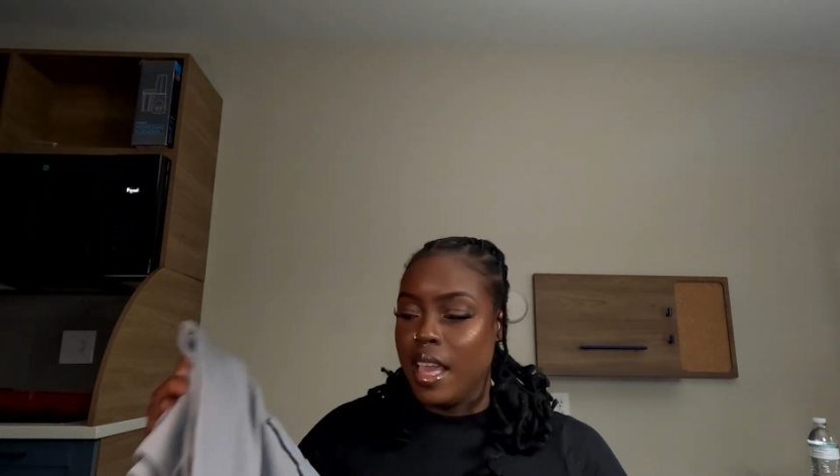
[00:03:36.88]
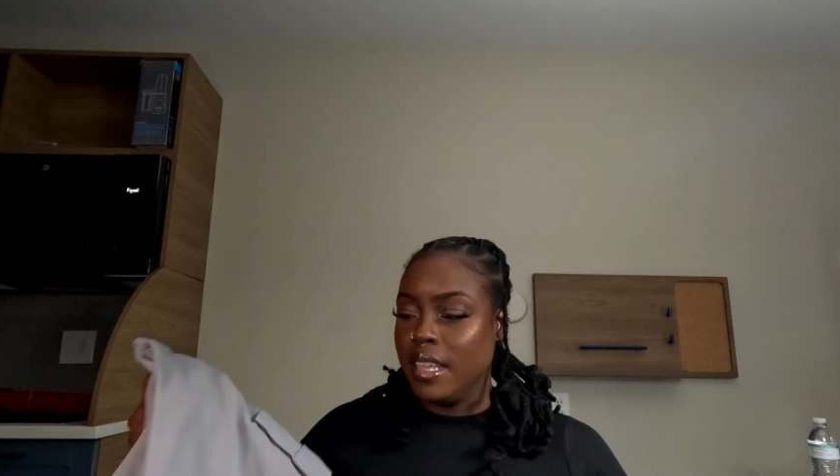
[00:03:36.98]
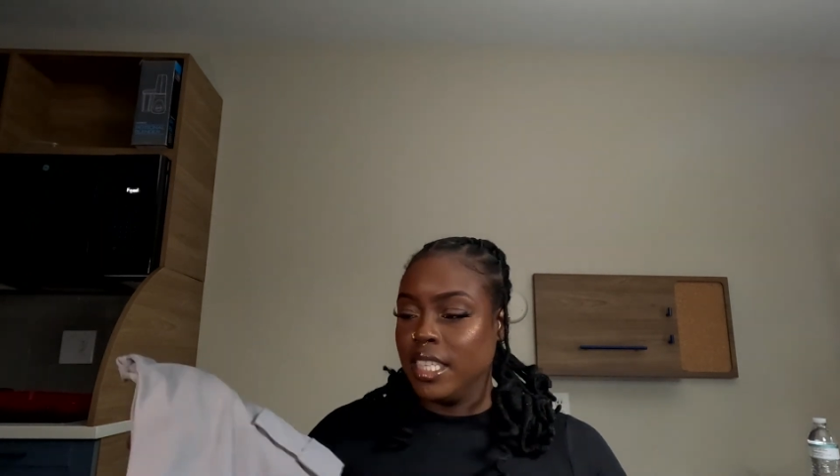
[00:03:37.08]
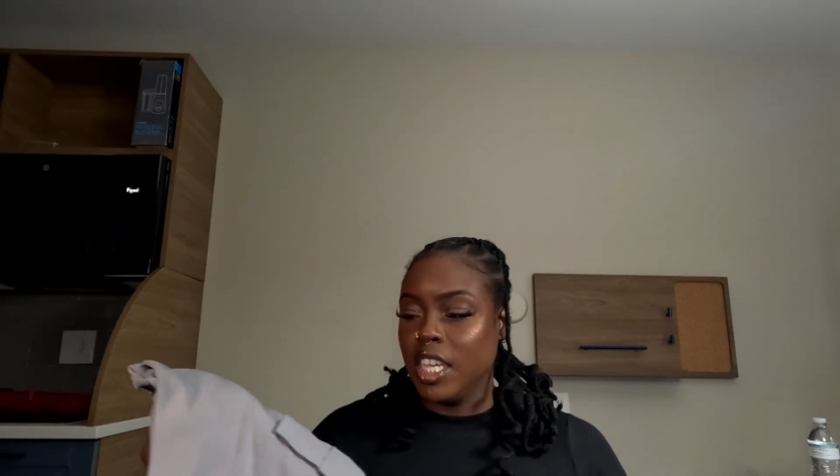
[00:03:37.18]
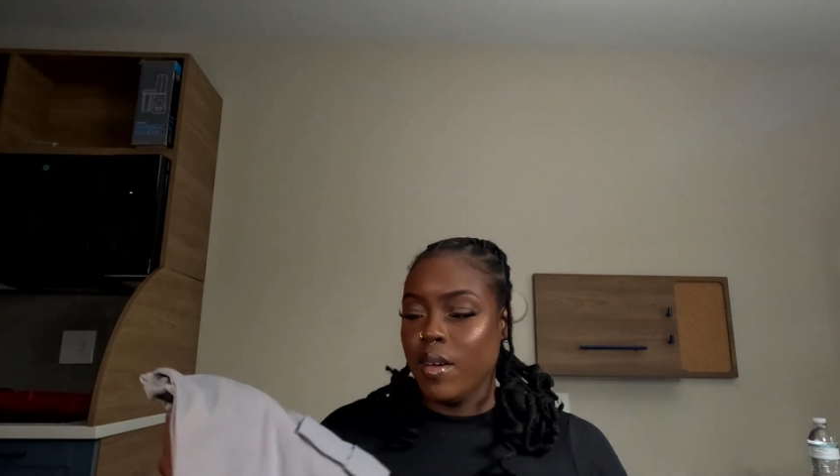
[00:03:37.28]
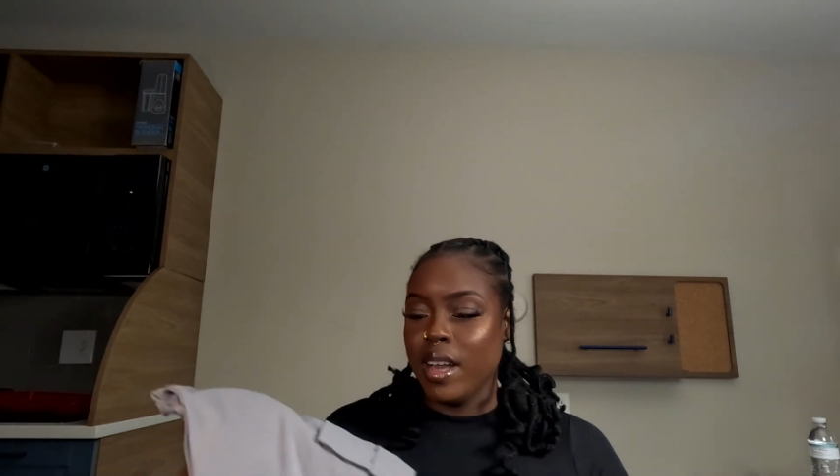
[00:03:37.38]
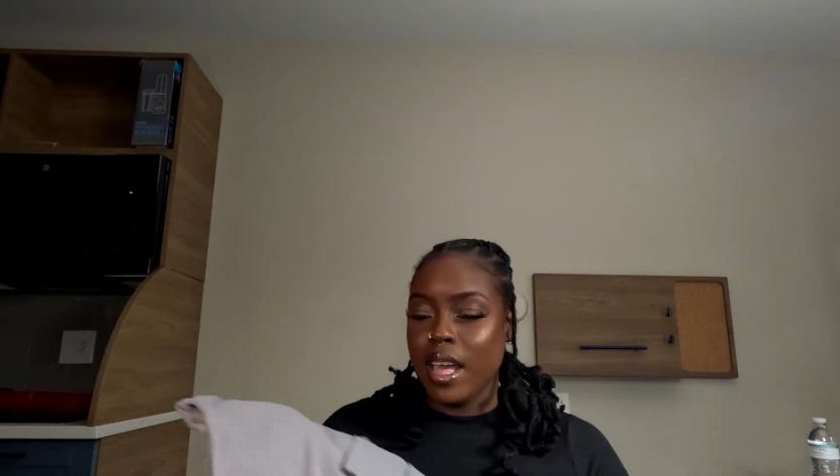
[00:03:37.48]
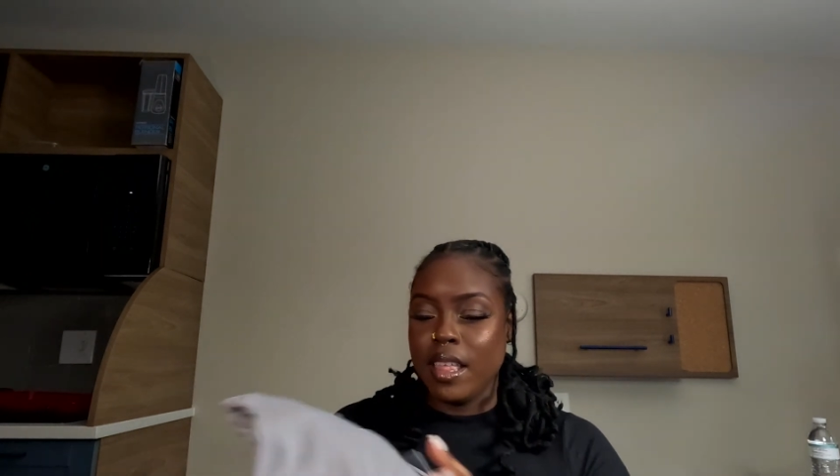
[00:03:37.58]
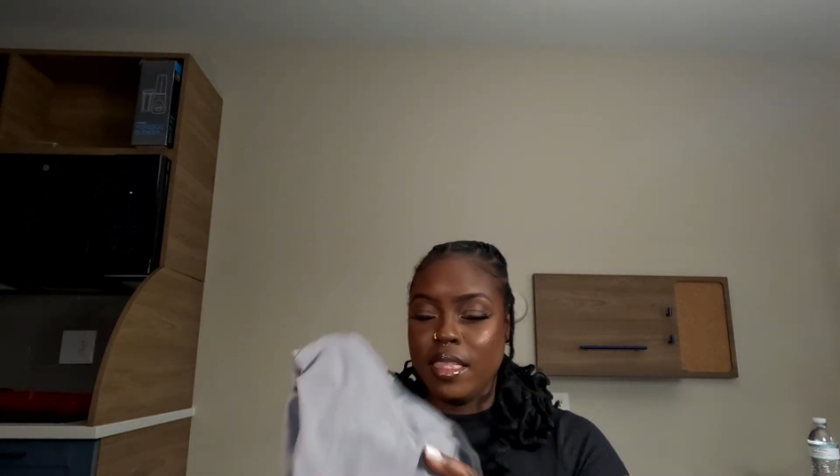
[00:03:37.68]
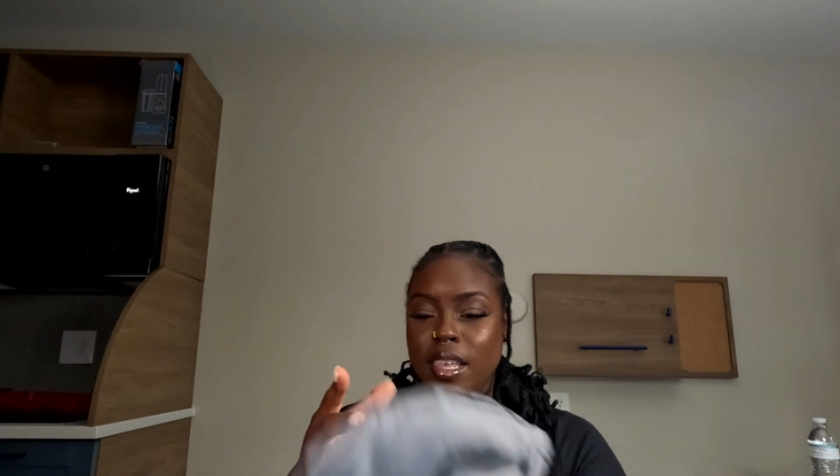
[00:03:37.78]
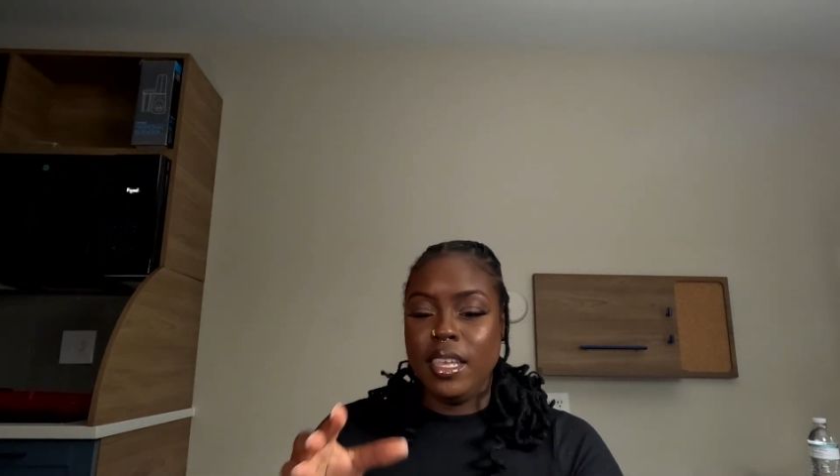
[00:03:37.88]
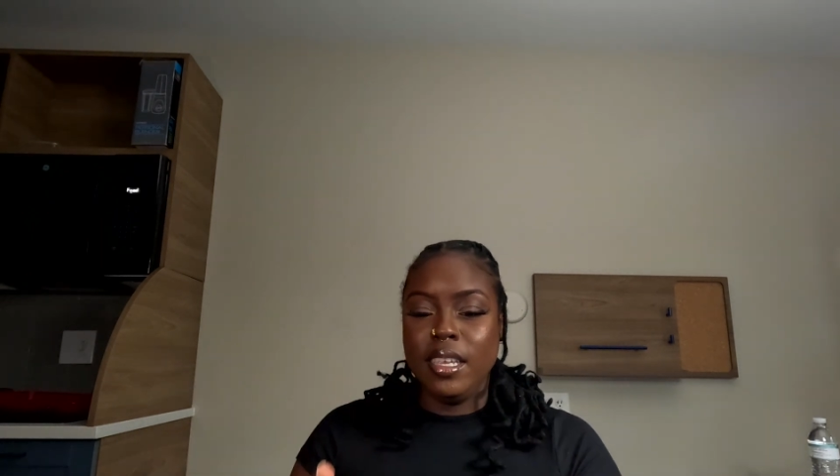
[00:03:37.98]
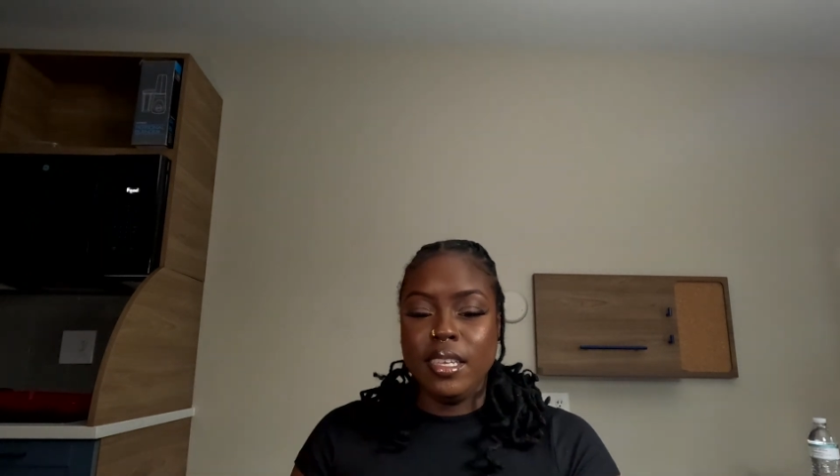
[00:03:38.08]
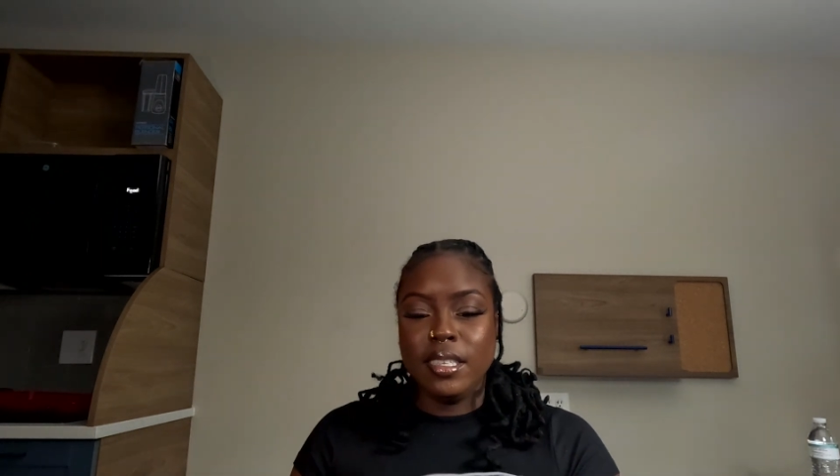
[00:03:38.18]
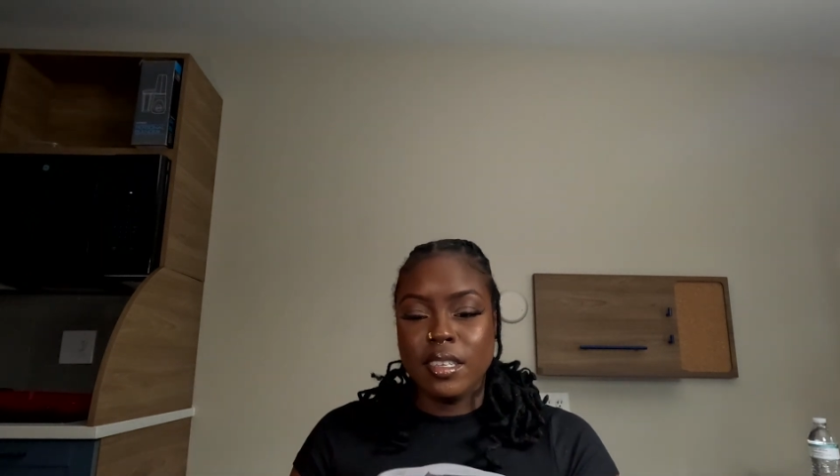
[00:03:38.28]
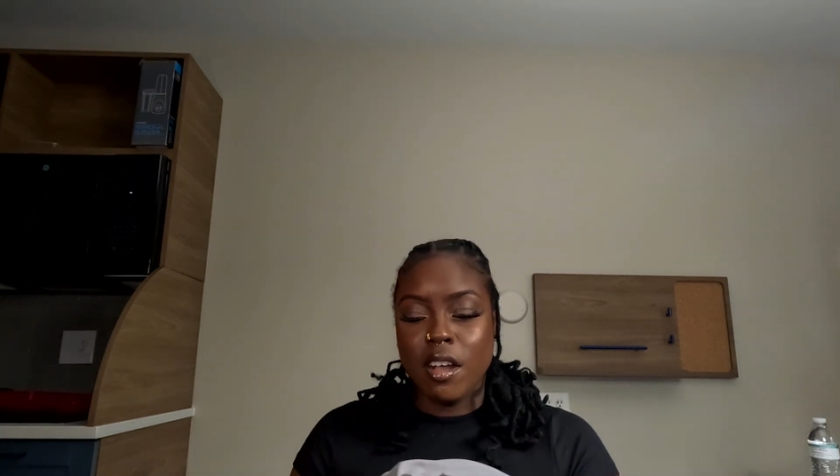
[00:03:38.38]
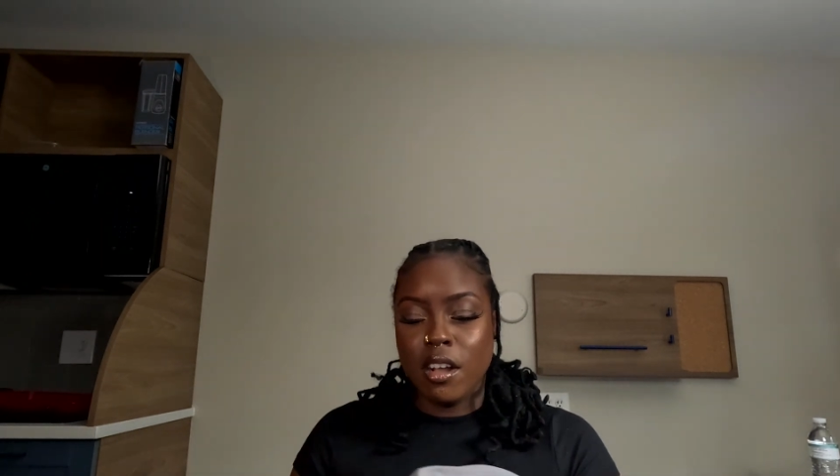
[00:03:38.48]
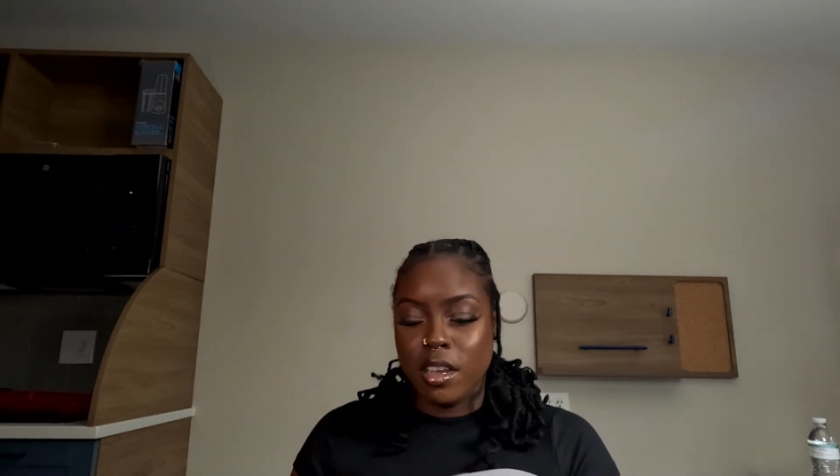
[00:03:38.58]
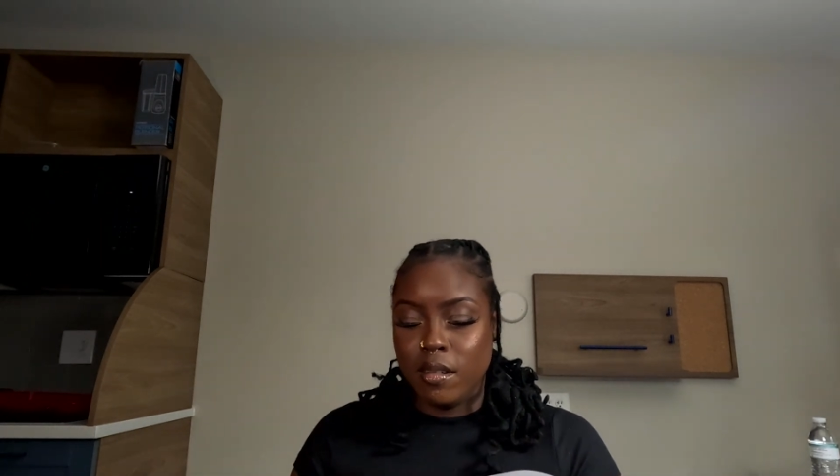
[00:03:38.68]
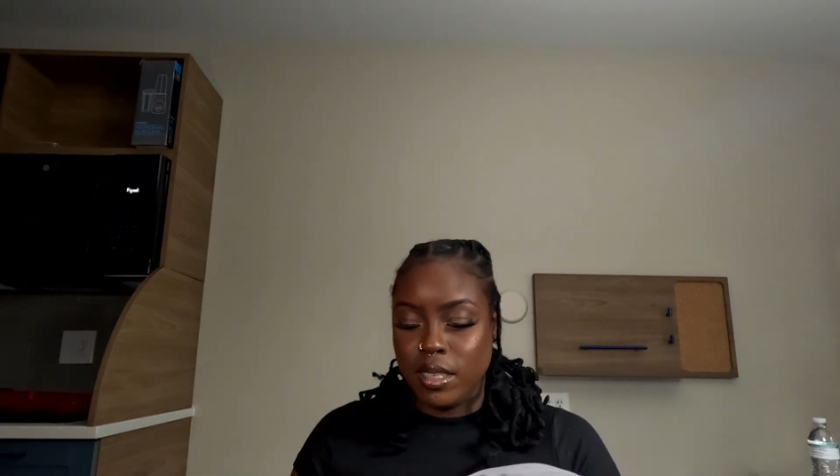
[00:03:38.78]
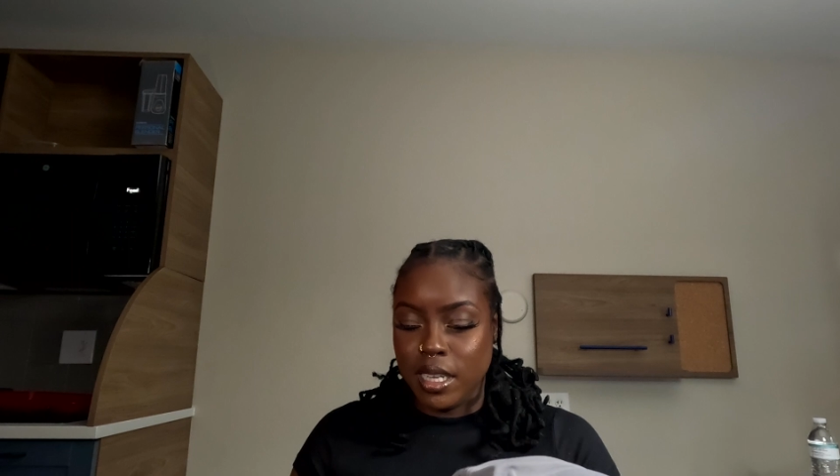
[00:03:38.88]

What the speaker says: And so I got these cargos